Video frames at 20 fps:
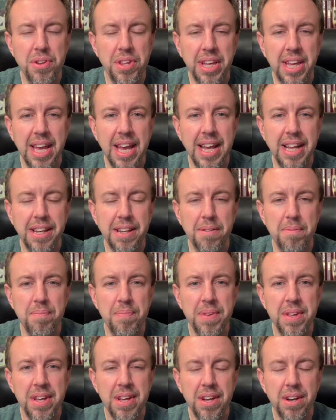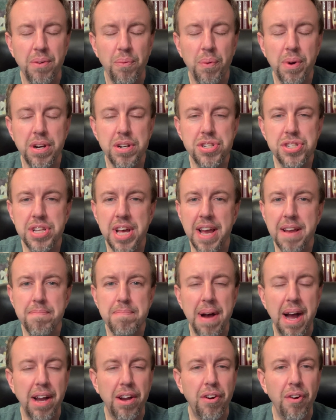kingdom. We are saved
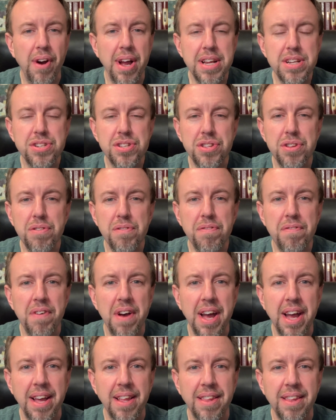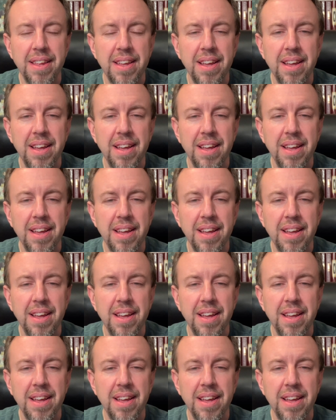by grace through faith,